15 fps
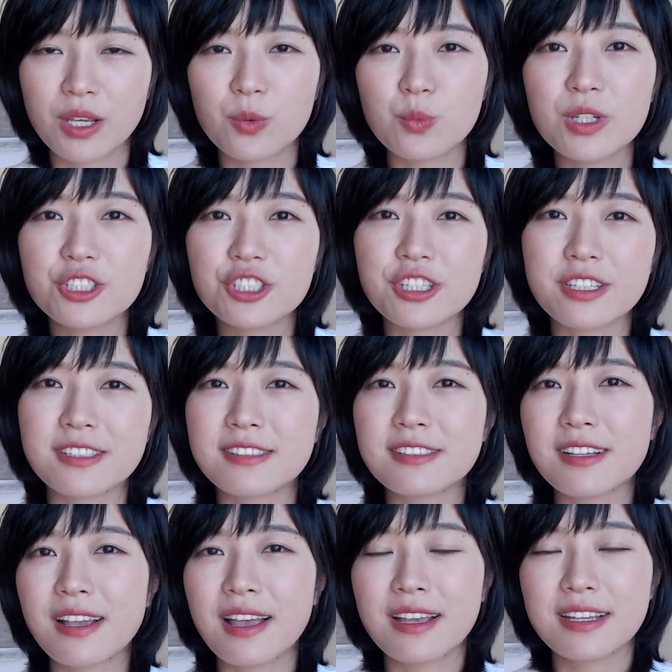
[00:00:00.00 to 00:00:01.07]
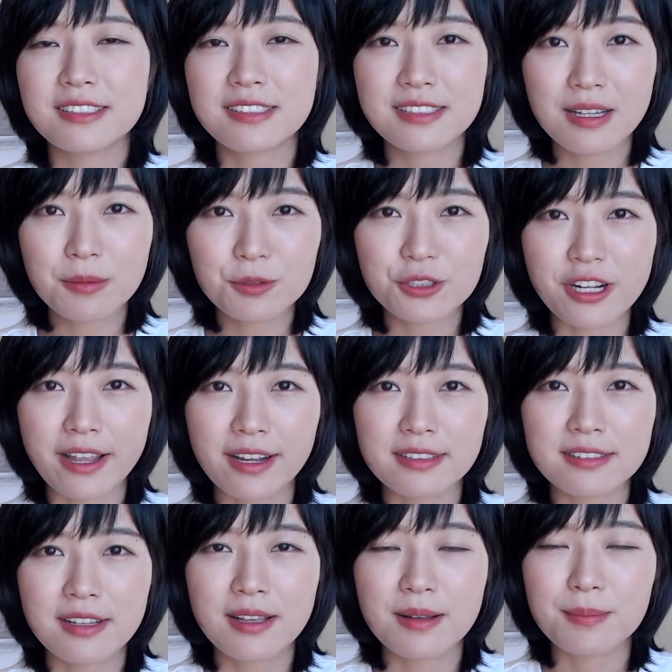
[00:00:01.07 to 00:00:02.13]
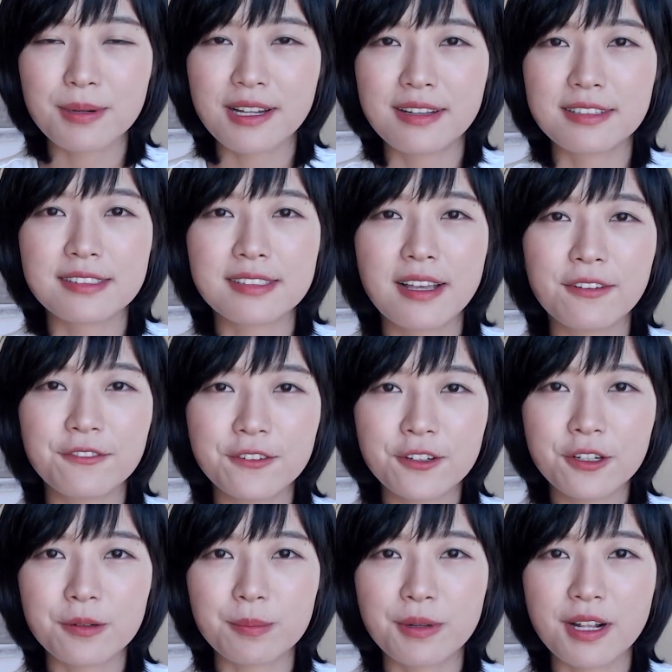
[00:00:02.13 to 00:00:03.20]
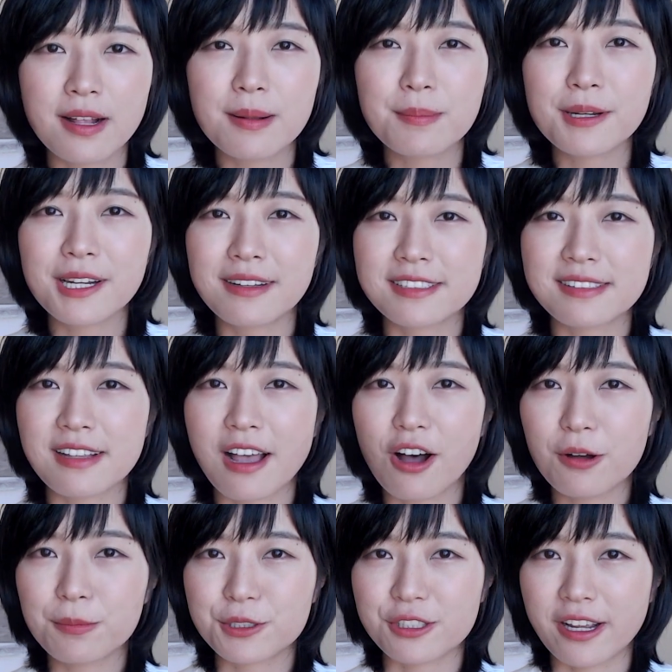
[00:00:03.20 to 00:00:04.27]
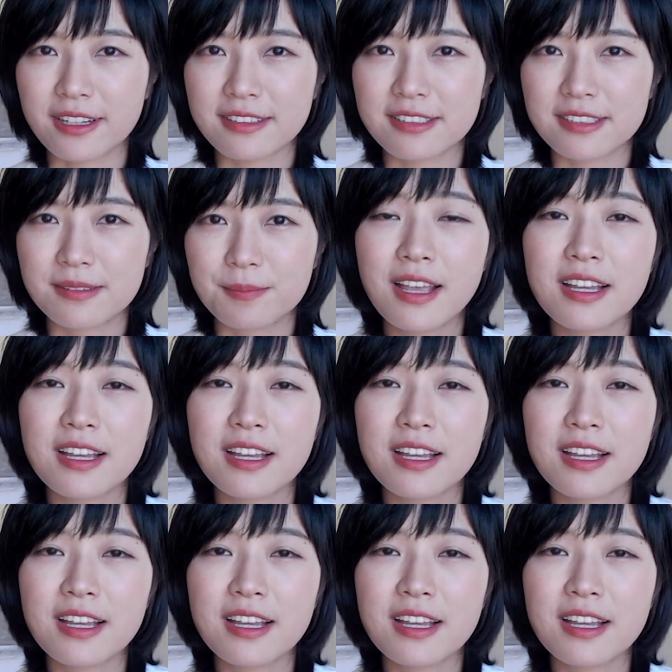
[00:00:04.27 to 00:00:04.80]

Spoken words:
which is subject plus verb plus object.